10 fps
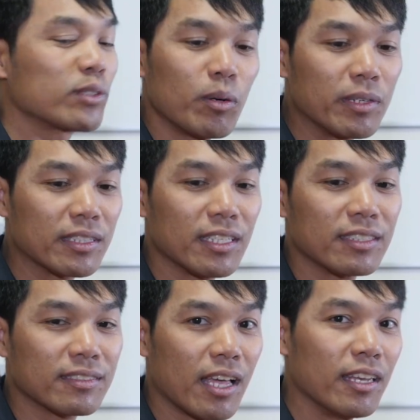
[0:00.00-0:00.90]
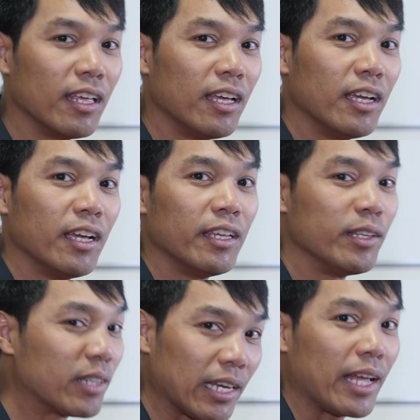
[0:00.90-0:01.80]
so many things that
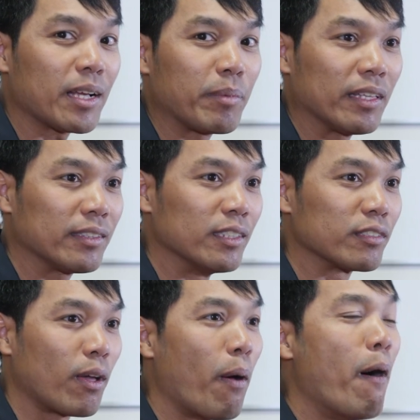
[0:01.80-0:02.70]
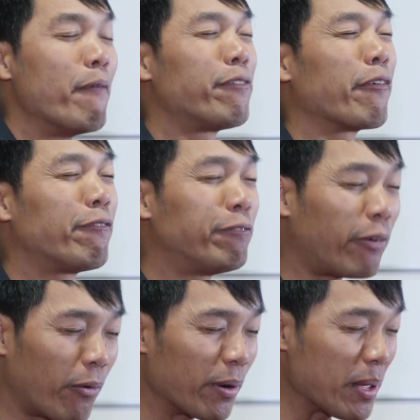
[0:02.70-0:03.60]
you can like about this. For
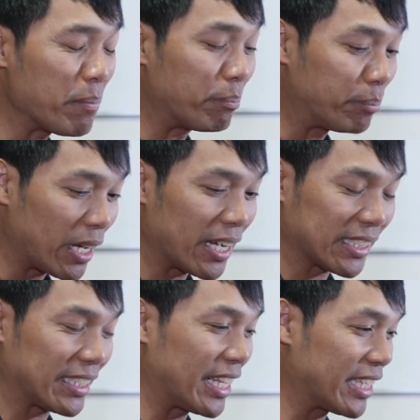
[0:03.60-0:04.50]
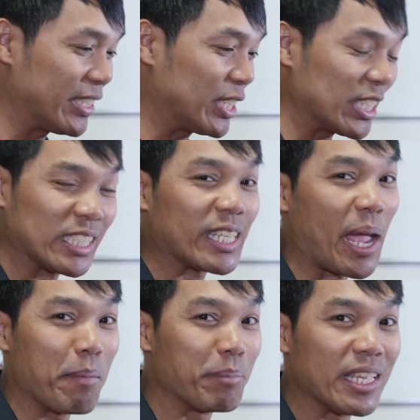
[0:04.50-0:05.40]
40 bucks, like you just
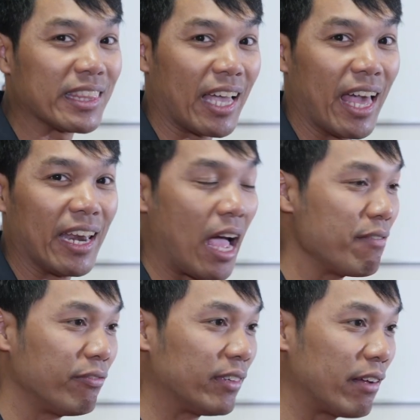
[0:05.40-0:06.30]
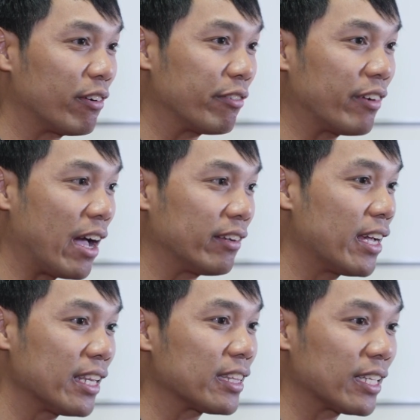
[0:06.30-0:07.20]
can't beat that. I've never found
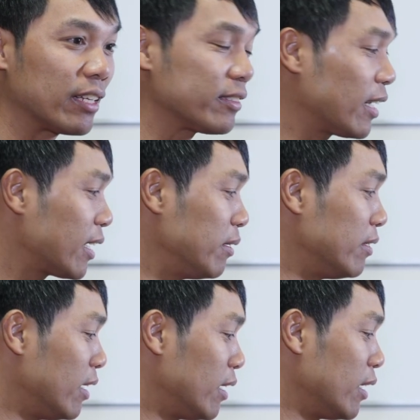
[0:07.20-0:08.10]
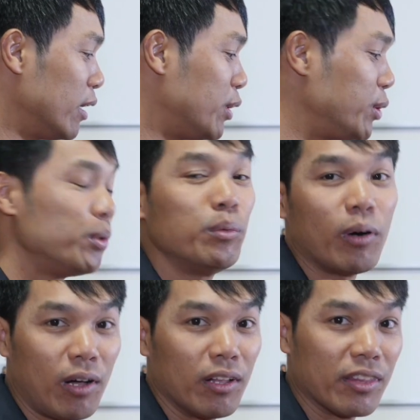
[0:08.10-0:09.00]
anything else that can do
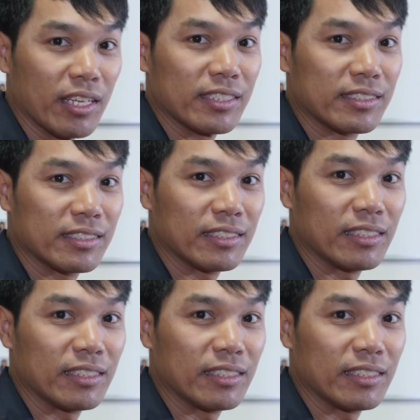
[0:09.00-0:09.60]
all this.